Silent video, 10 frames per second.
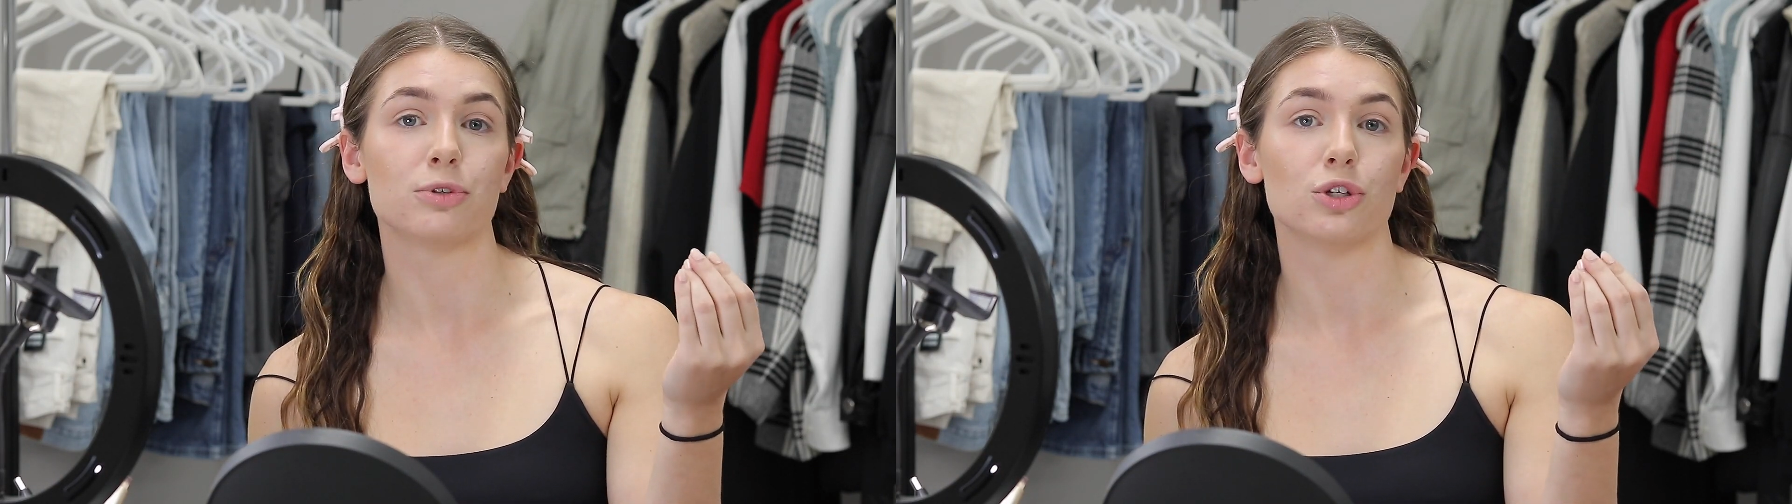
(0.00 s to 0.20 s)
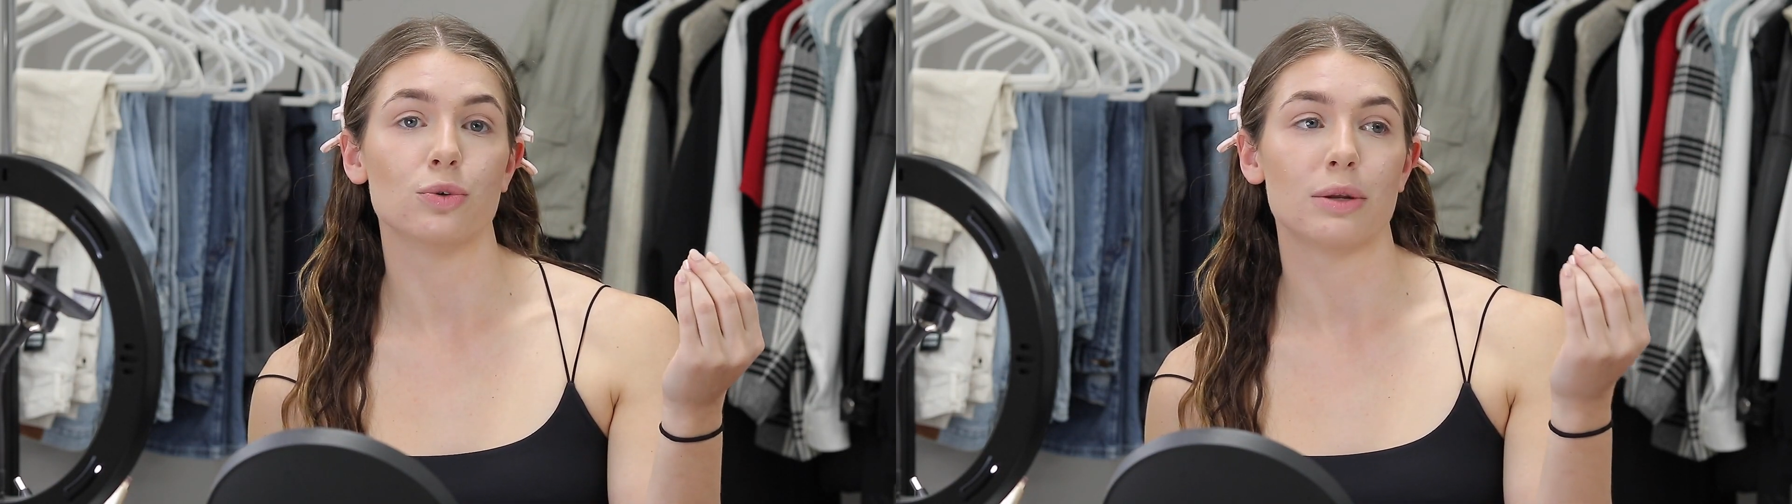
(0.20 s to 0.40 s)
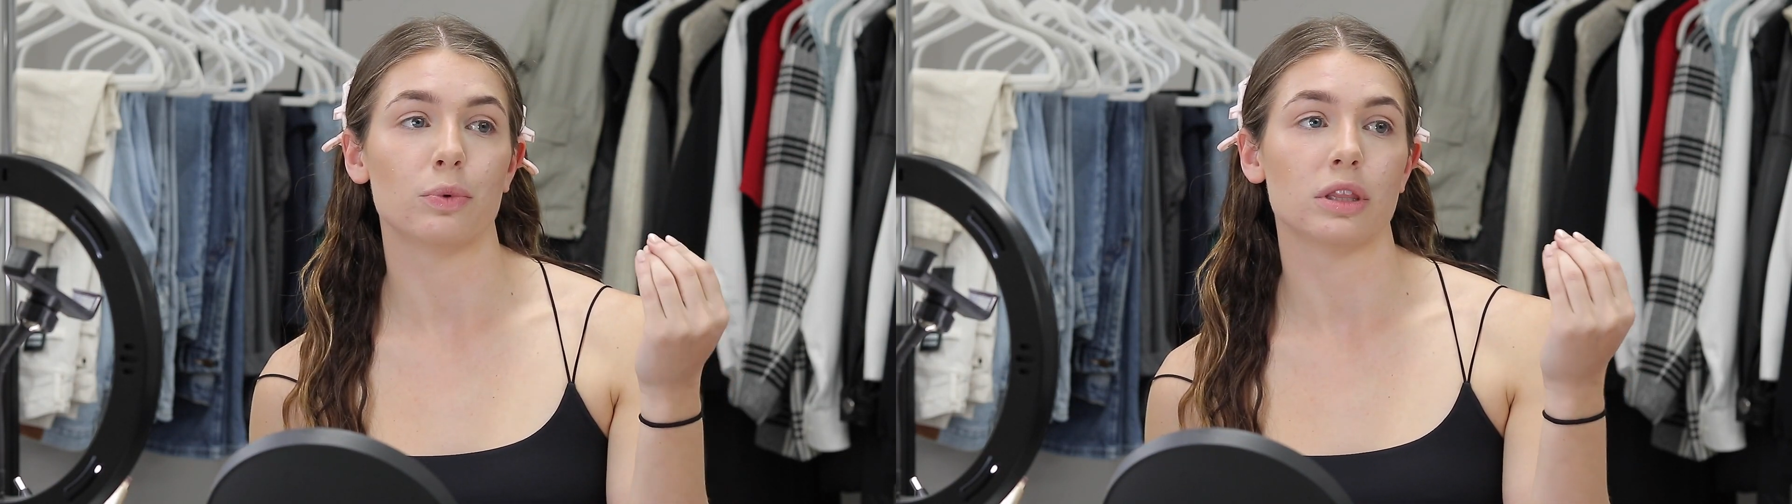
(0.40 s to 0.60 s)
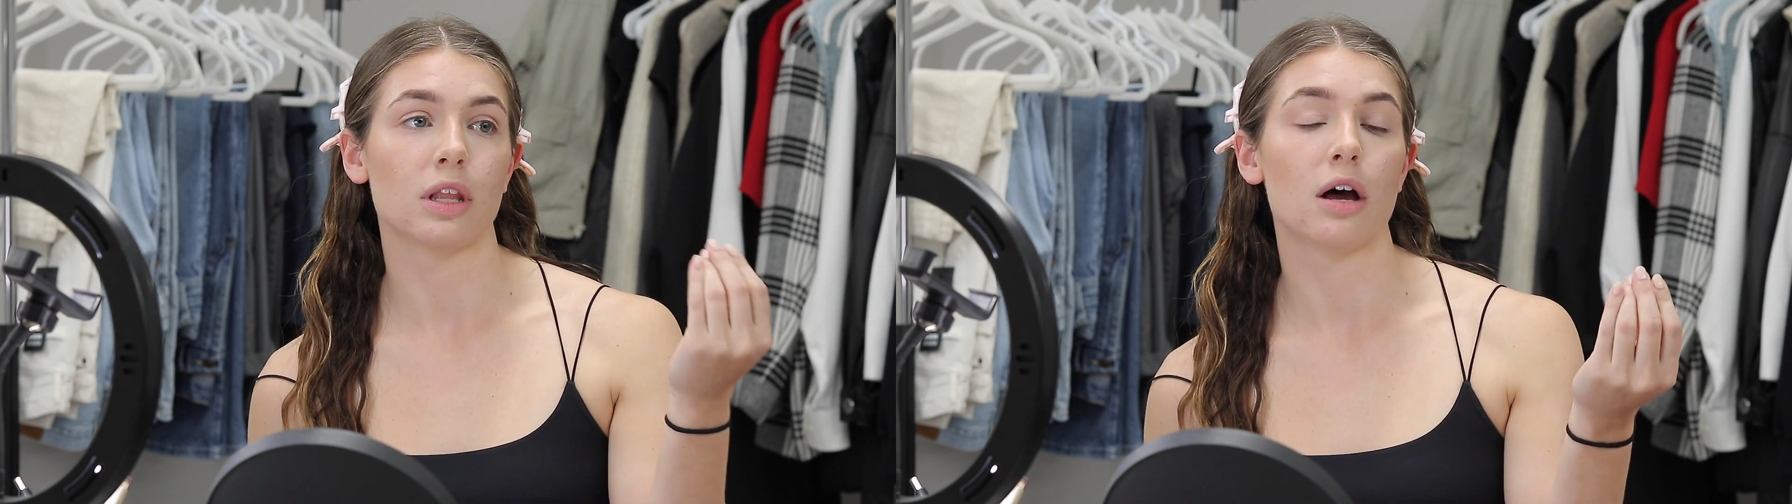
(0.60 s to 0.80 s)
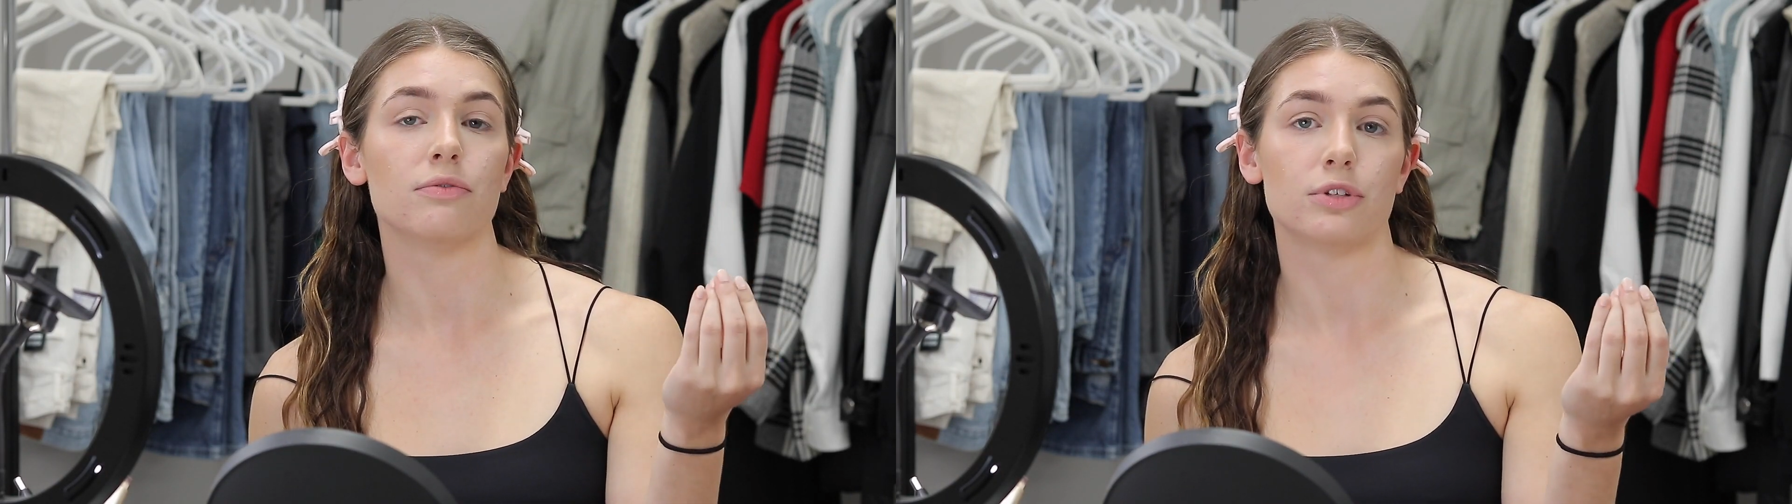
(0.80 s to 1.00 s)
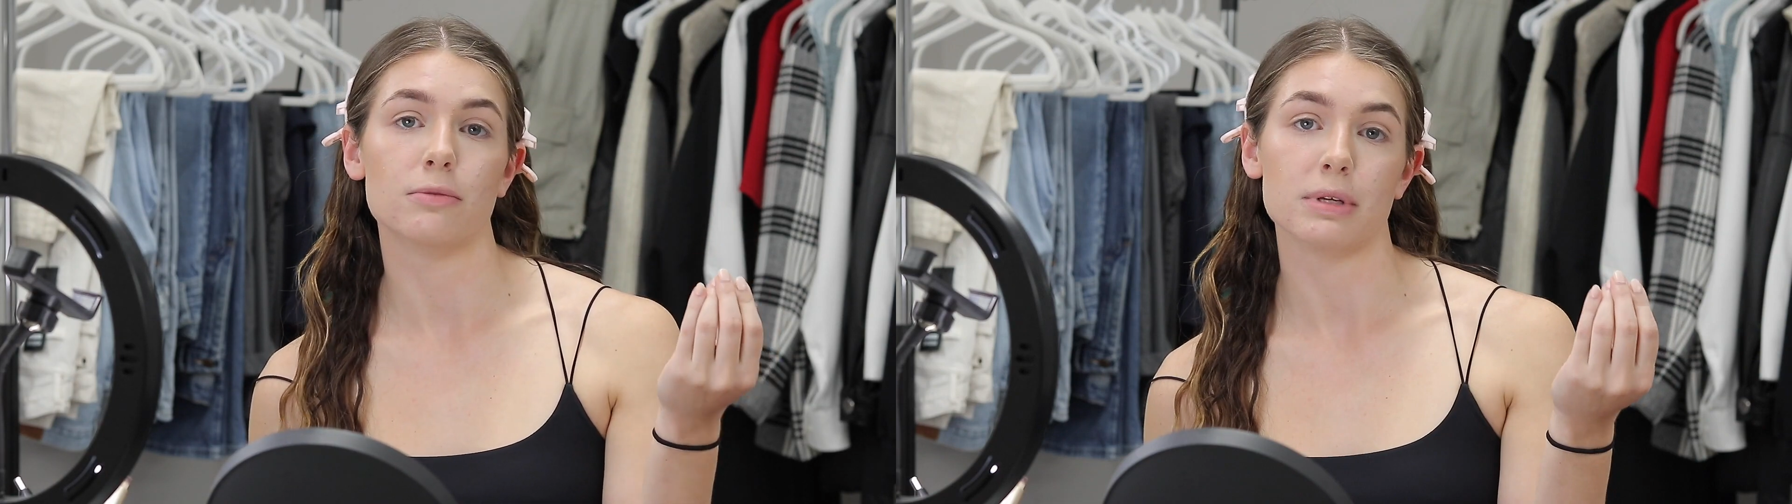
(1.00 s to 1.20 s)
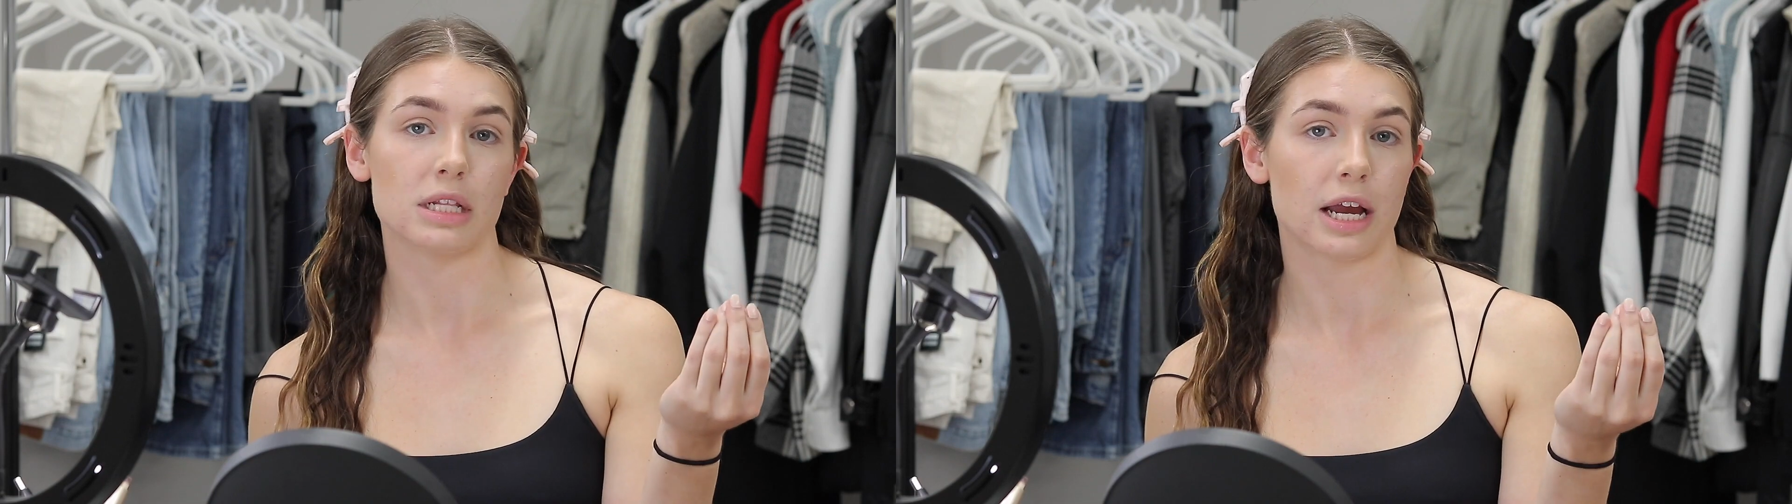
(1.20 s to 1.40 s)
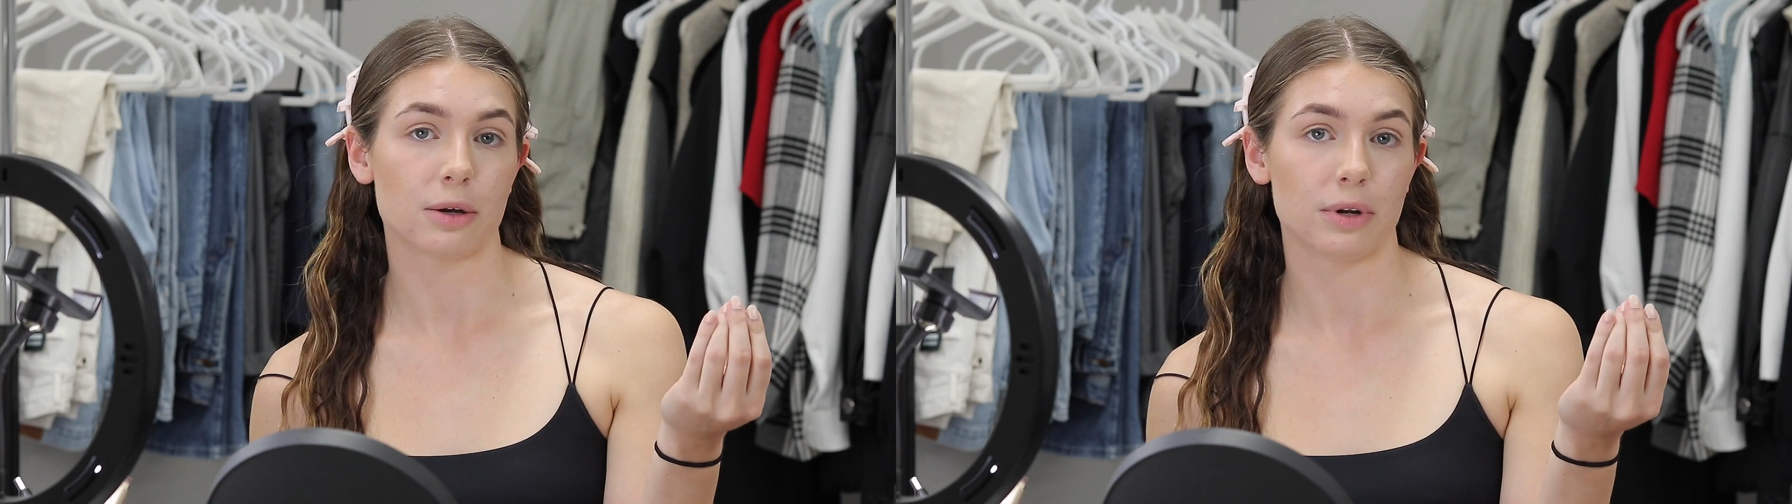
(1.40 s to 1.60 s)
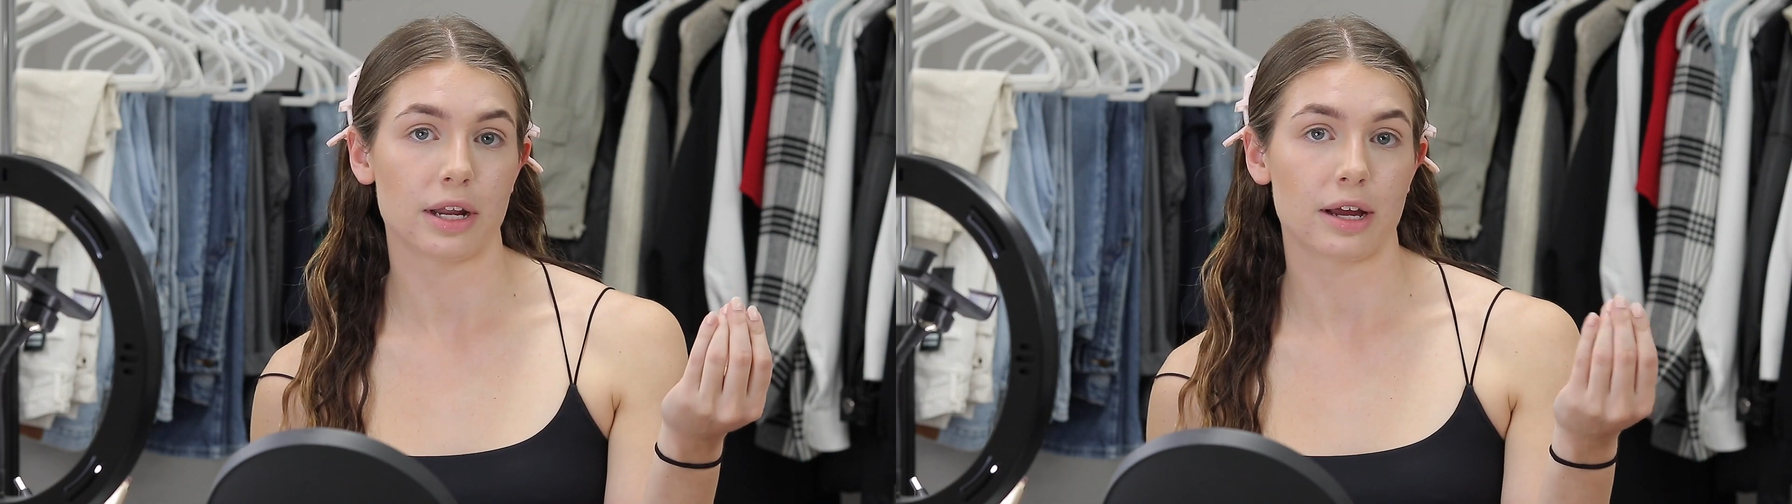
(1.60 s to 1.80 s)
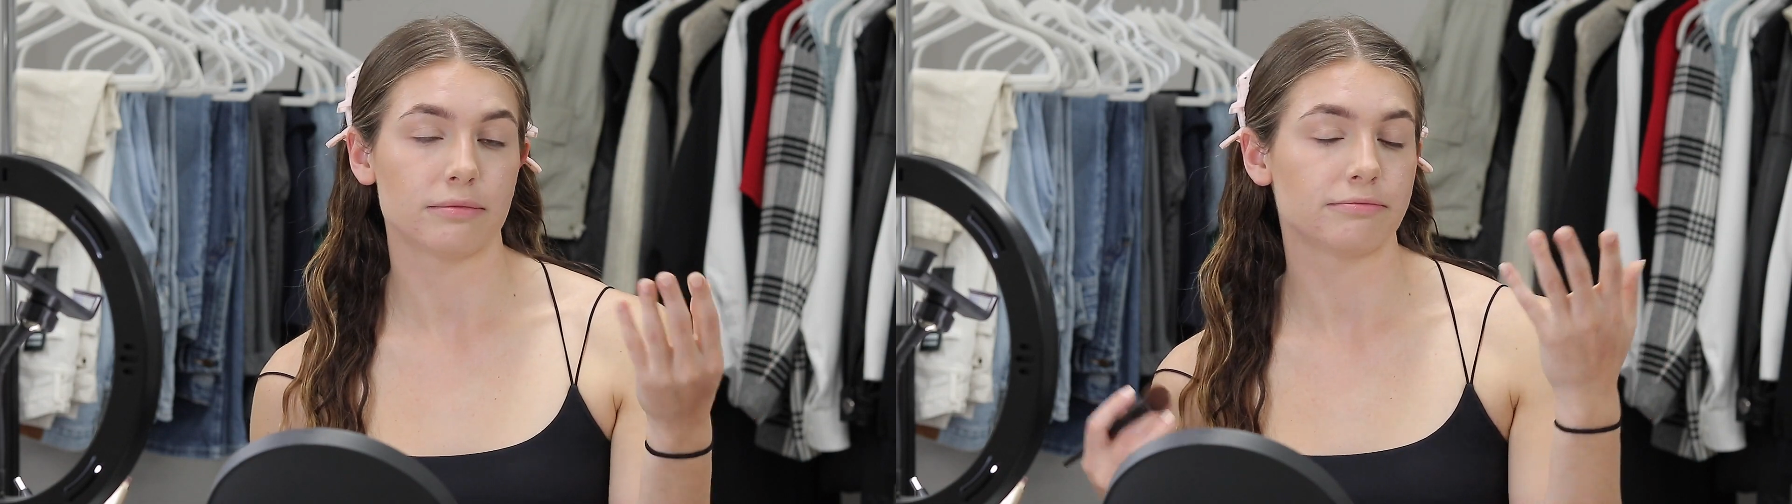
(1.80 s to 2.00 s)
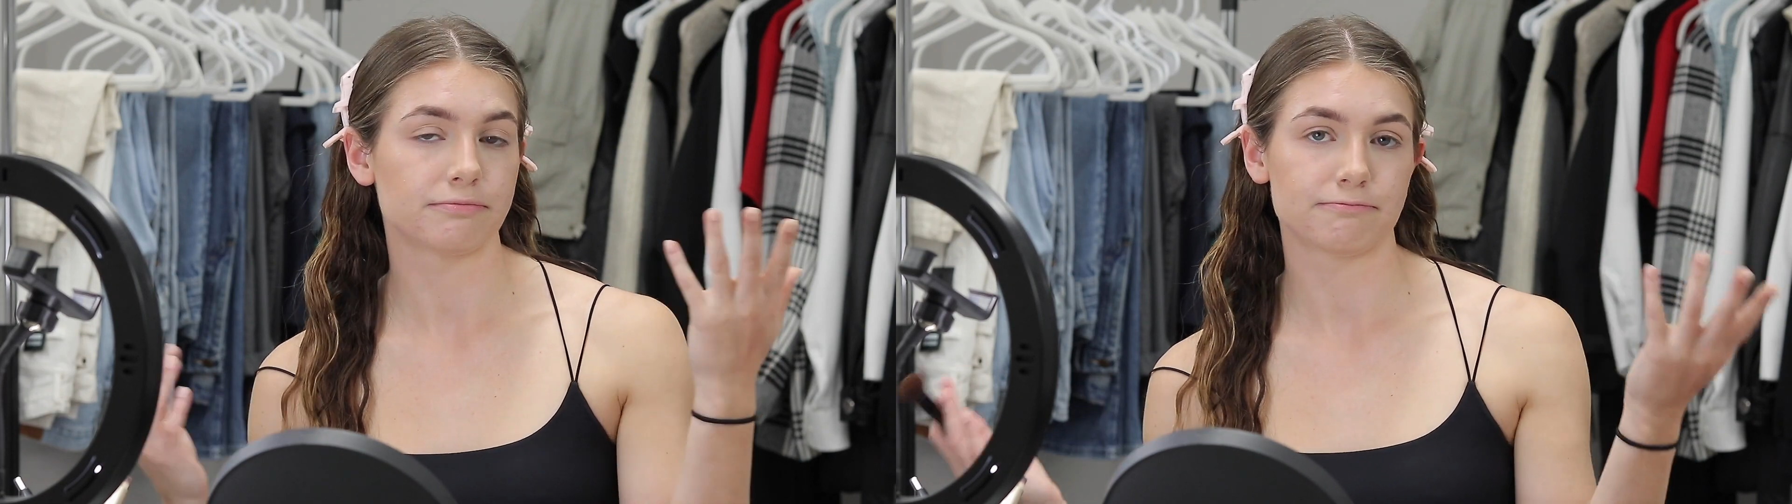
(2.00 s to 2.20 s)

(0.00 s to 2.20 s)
to and would love to be like one day.